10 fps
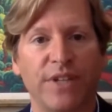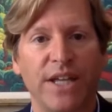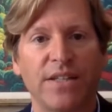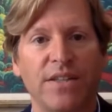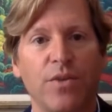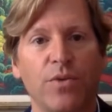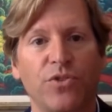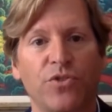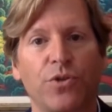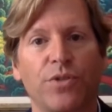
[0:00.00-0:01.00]
in the
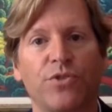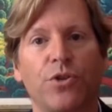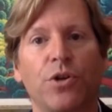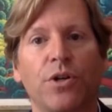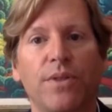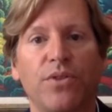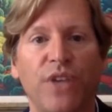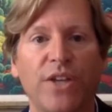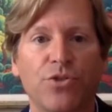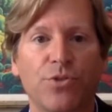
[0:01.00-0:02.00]
sort of turn of the
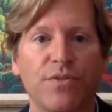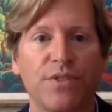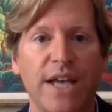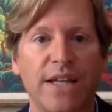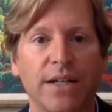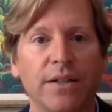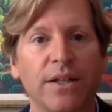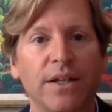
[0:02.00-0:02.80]
century Vienna.